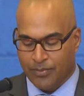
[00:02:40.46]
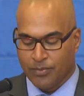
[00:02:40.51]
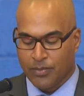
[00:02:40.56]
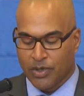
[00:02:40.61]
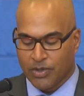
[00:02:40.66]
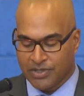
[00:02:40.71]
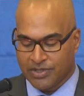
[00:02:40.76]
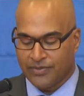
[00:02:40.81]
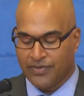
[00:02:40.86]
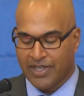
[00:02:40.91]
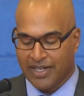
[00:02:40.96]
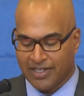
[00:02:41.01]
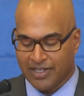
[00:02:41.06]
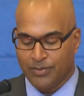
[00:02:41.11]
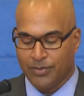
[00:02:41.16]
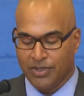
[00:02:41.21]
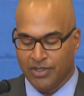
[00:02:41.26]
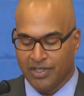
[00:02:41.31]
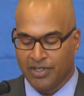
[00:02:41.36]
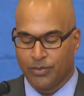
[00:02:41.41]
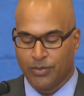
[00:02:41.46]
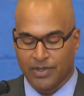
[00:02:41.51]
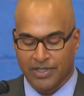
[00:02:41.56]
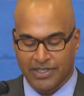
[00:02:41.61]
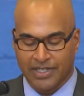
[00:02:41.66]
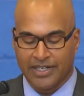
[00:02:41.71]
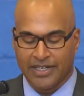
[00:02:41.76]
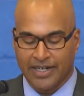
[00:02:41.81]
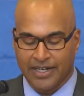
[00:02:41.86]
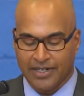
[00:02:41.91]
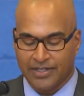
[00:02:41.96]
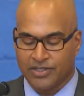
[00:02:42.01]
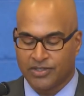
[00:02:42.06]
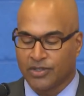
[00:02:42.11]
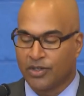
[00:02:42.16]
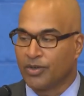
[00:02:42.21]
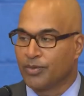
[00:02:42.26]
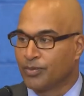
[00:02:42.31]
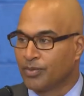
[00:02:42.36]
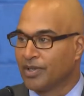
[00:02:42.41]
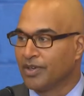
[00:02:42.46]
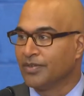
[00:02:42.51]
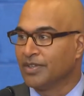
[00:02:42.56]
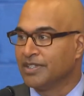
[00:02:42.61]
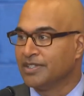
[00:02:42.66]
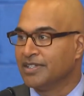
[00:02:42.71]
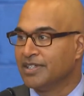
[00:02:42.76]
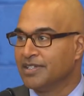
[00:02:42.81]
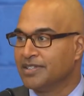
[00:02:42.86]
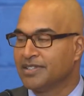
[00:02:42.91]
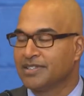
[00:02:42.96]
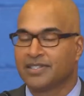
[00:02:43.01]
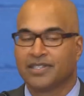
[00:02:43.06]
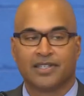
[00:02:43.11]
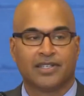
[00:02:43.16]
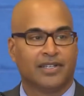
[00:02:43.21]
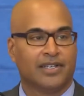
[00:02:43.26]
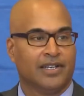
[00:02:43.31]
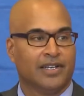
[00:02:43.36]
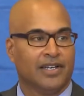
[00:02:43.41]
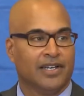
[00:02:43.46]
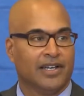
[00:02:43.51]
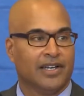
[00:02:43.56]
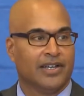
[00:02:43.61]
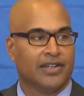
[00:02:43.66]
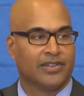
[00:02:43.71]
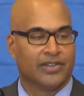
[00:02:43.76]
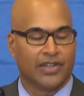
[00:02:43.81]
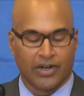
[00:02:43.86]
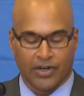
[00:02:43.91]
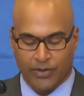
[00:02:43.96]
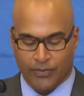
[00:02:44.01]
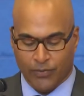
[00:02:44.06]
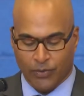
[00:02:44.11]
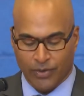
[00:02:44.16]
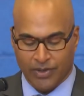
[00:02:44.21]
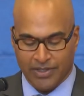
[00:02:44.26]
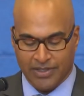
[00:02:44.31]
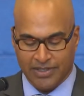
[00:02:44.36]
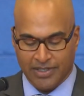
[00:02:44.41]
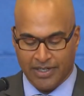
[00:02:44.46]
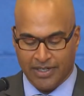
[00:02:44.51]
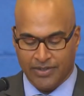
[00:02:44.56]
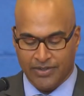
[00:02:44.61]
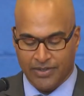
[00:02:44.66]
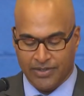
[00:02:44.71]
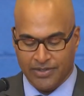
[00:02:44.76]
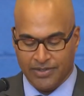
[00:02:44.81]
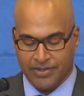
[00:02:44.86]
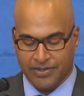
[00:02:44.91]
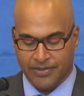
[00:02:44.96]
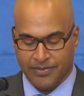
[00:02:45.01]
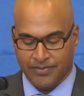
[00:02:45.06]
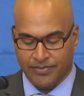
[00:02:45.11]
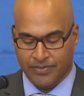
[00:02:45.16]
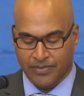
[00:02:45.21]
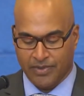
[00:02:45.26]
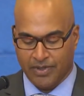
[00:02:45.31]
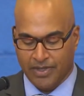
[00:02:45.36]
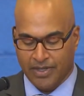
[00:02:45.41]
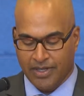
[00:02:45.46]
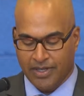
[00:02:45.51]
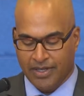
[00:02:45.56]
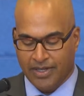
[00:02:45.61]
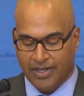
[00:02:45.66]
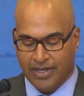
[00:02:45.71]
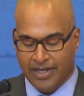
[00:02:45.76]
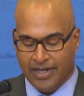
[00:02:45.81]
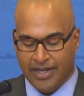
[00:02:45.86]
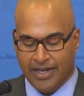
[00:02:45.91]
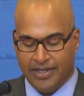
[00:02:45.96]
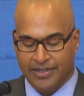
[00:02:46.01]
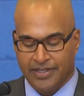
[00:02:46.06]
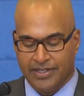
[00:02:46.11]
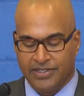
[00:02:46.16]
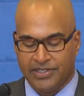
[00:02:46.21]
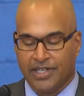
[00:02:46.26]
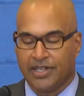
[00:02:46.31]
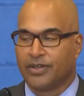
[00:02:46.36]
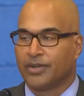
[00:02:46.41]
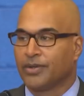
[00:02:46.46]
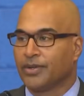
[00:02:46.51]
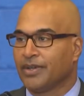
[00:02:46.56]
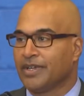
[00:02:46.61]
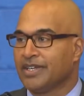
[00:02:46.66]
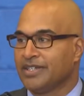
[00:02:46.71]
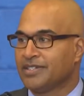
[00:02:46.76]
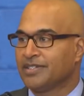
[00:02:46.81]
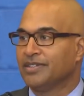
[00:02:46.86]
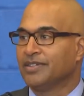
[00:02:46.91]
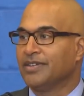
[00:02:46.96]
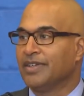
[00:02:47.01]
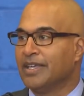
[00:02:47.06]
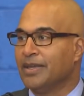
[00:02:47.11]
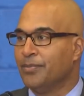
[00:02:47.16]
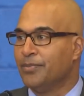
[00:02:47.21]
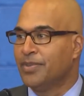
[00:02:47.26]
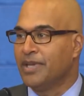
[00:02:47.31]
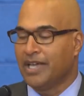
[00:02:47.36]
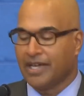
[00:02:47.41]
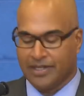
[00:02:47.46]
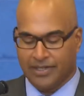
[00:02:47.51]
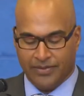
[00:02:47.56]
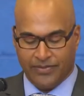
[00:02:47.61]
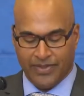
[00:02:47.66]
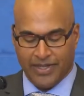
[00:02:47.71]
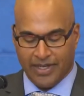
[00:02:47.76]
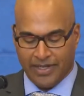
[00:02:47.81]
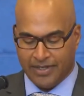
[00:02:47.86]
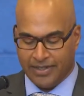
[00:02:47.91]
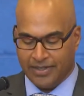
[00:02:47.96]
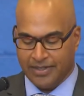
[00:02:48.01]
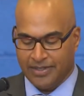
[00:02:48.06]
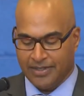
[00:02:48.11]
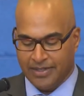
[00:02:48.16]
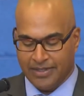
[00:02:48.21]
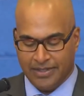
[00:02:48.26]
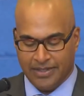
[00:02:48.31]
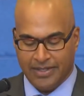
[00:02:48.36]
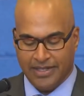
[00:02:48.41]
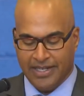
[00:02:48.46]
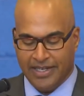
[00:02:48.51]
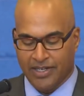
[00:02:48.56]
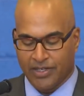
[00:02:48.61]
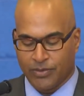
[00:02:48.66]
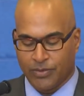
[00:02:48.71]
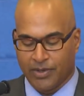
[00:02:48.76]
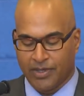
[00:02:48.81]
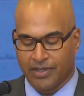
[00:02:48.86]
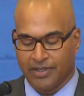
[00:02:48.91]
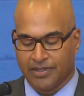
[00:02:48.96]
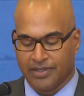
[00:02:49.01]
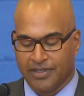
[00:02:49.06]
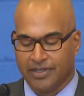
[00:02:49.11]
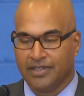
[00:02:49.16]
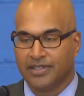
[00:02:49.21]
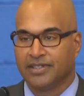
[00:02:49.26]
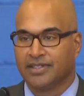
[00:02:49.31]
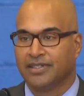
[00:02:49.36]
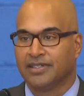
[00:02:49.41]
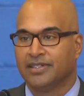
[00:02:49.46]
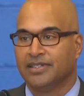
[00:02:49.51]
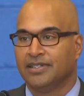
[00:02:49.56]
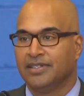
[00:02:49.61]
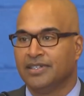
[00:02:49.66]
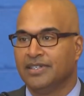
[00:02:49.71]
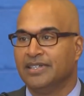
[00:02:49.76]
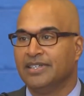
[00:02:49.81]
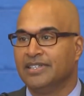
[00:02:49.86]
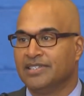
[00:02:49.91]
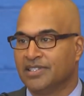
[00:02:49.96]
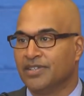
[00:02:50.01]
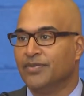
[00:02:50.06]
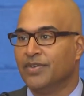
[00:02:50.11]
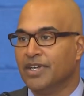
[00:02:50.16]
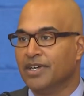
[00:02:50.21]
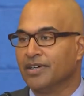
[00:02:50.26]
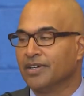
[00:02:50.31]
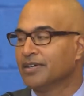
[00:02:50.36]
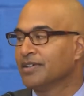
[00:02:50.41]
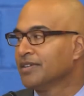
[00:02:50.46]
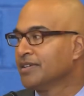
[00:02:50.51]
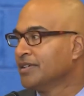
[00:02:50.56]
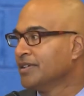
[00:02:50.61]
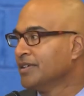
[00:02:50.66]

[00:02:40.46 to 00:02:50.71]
most of that community were denied certain privileges that are afforded to others. And the generational impact of that inequality is severe.